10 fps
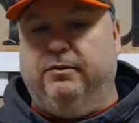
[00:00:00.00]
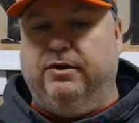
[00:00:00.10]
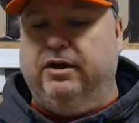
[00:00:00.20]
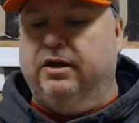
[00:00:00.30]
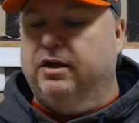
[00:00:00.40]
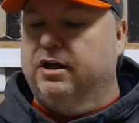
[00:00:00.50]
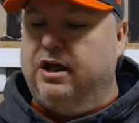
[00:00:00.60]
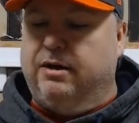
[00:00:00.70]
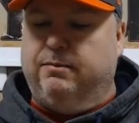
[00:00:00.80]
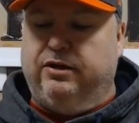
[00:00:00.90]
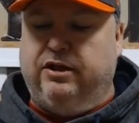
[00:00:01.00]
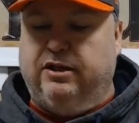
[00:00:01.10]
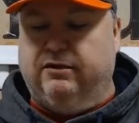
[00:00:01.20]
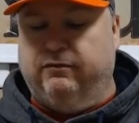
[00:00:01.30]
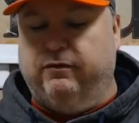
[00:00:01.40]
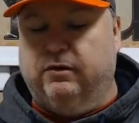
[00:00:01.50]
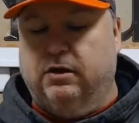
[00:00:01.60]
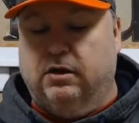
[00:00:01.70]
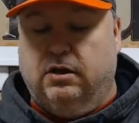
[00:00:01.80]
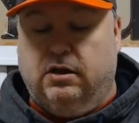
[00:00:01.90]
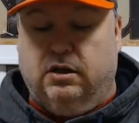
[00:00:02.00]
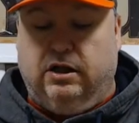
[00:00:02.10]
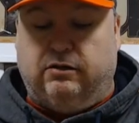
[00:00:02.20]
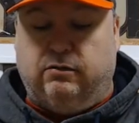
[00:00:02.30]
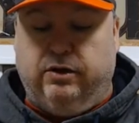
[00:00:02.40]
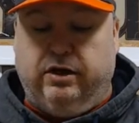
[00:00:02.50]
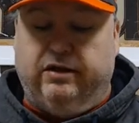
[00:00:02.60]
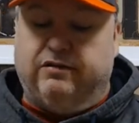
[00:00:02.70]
But I believe that's what it is.